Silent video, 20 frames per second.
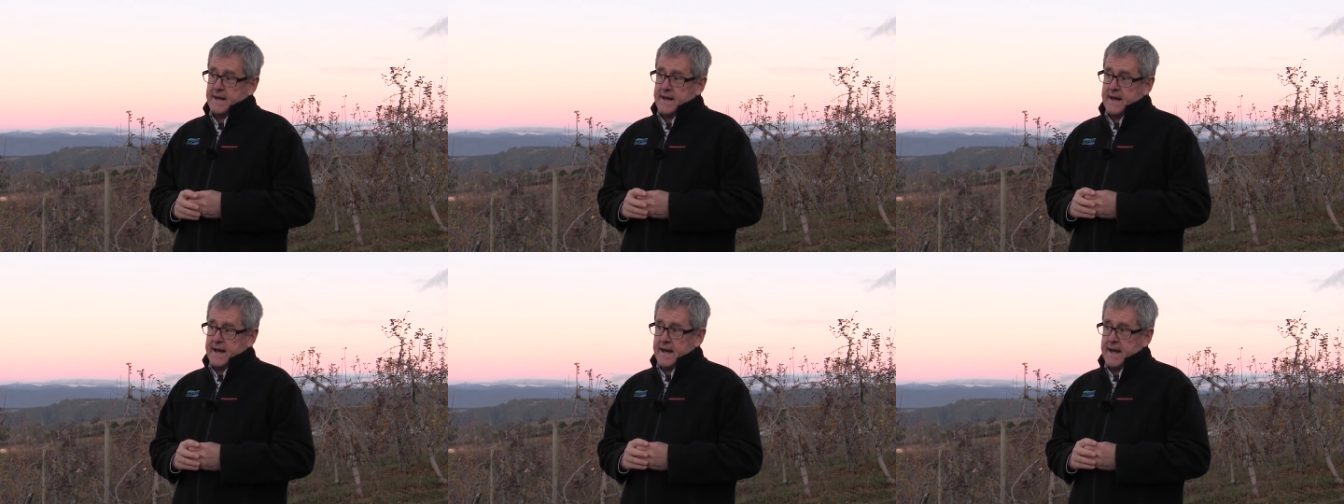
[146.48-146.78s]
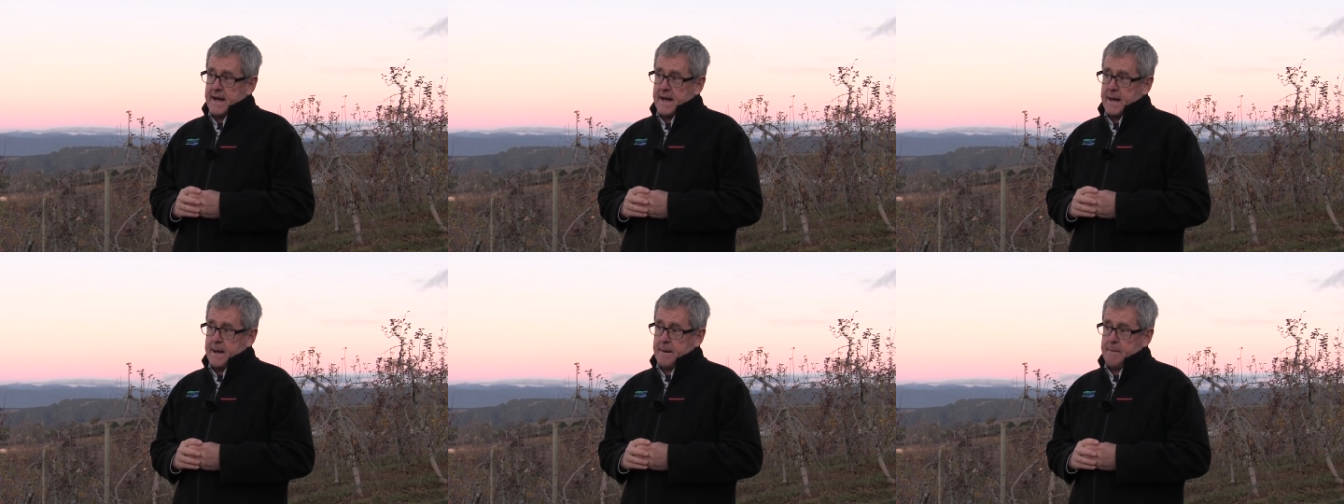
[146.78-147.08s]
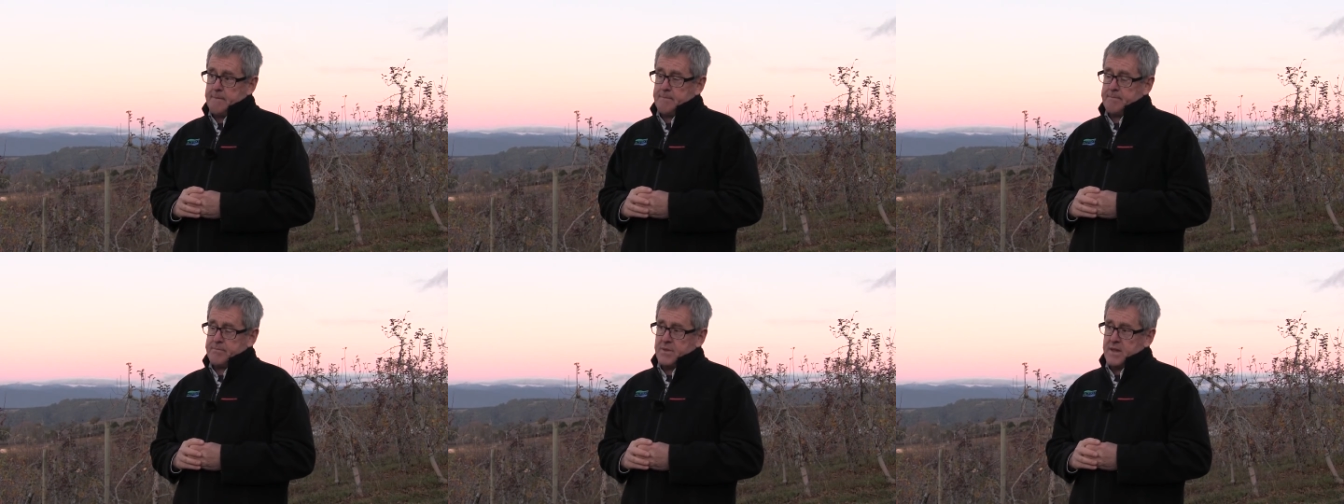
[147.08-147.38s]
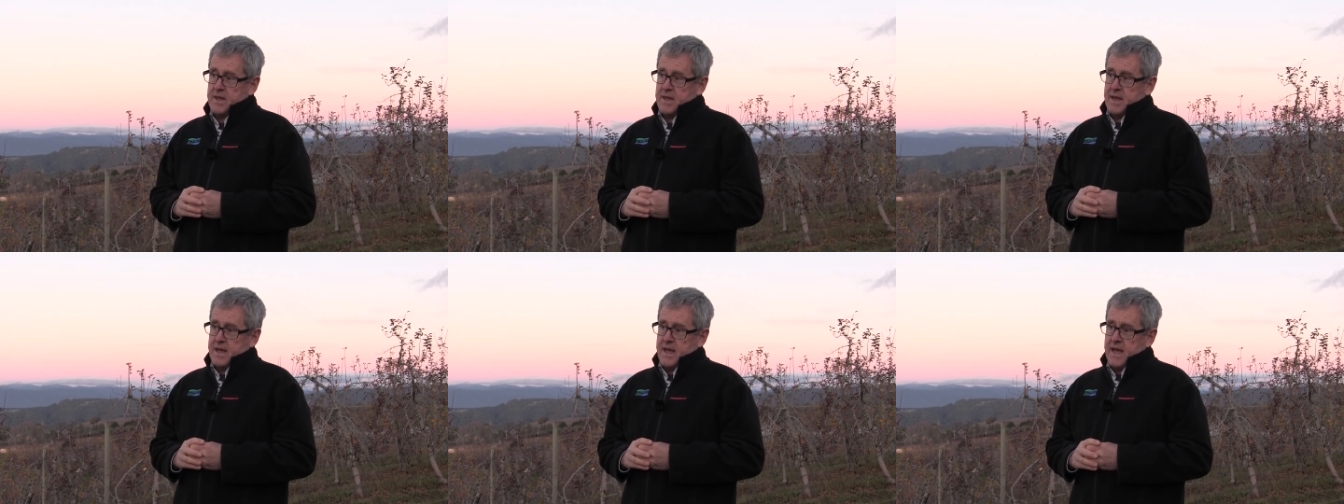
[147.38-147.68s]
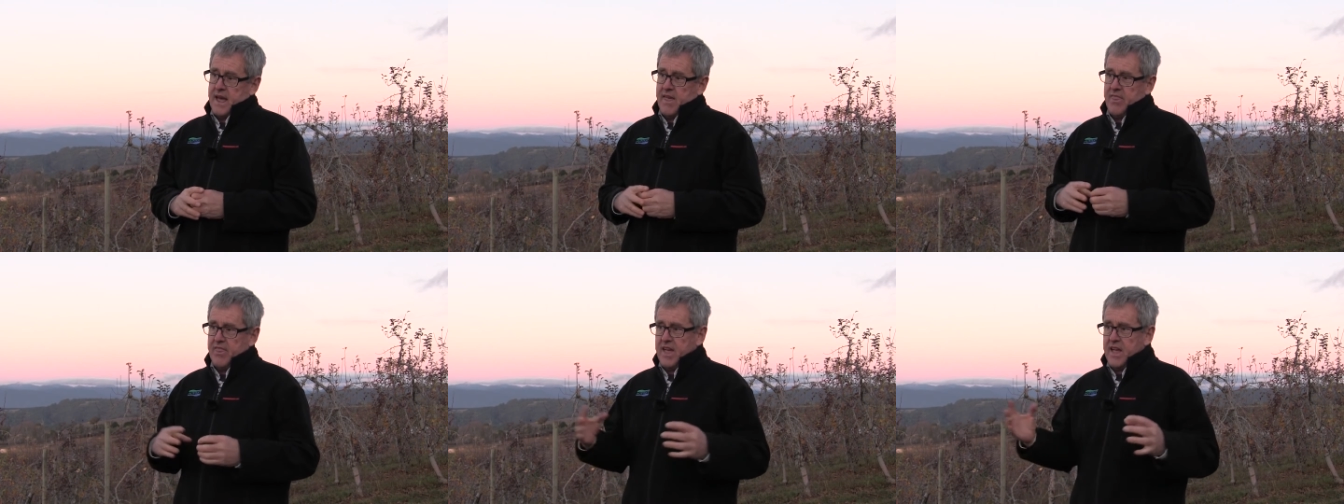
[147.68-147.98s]
Um,
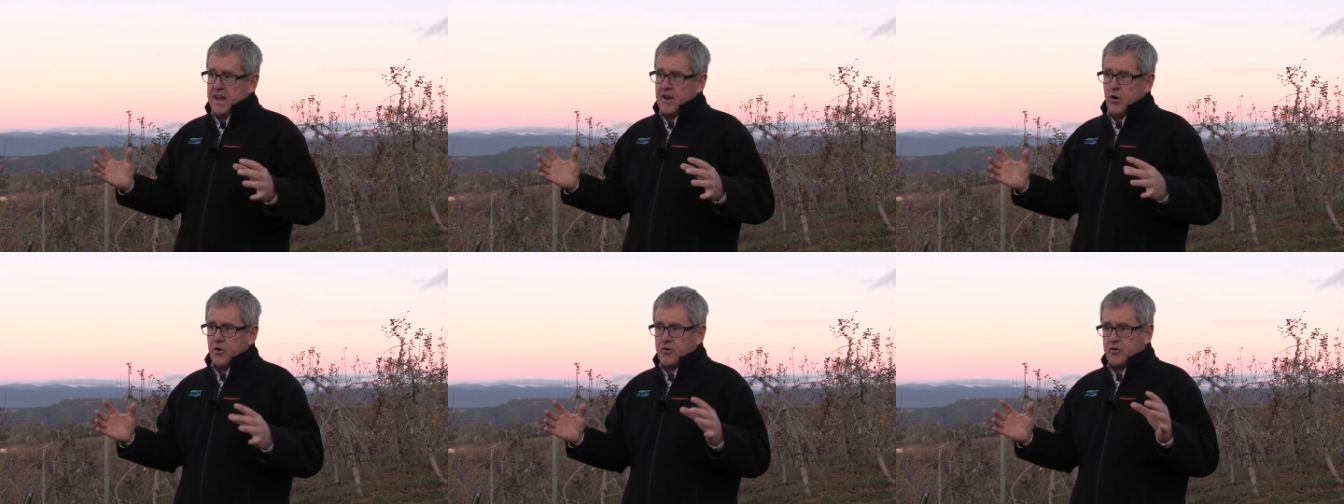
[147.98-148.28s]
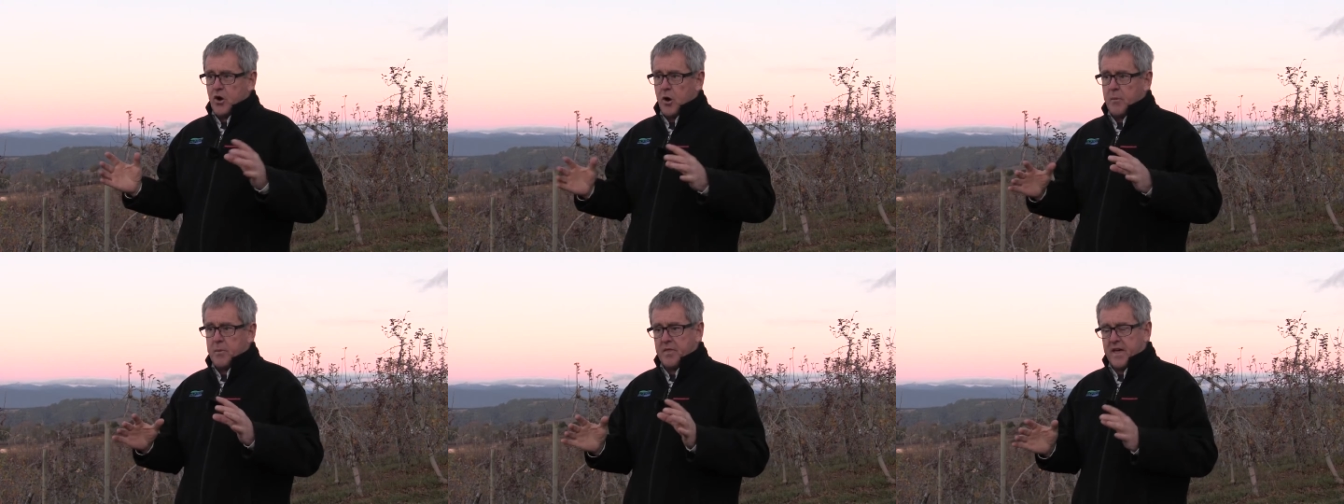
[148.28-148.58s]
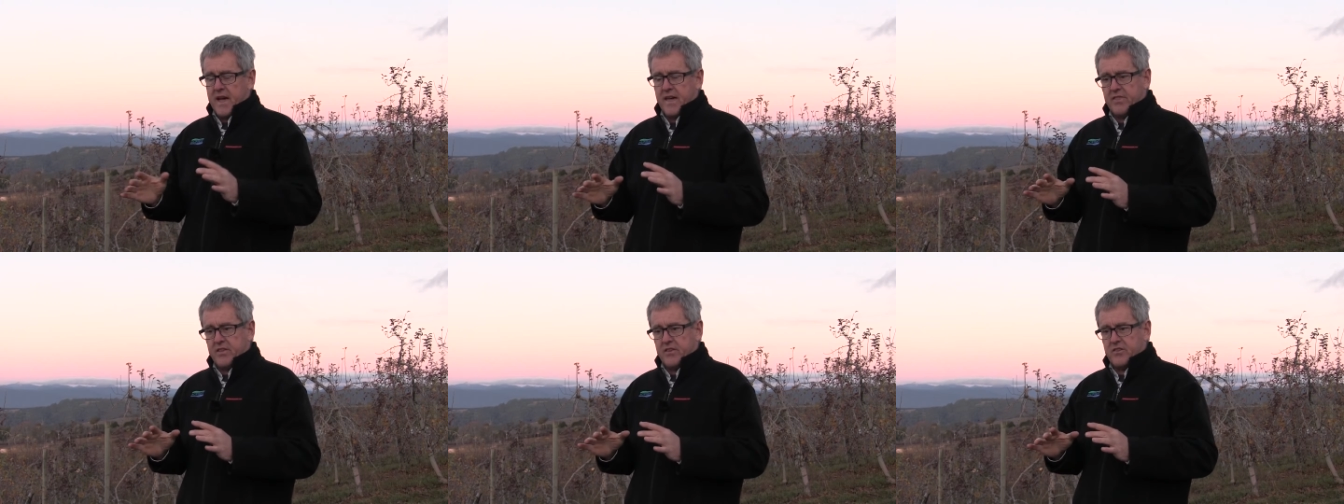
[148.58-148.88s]
and then on top of that,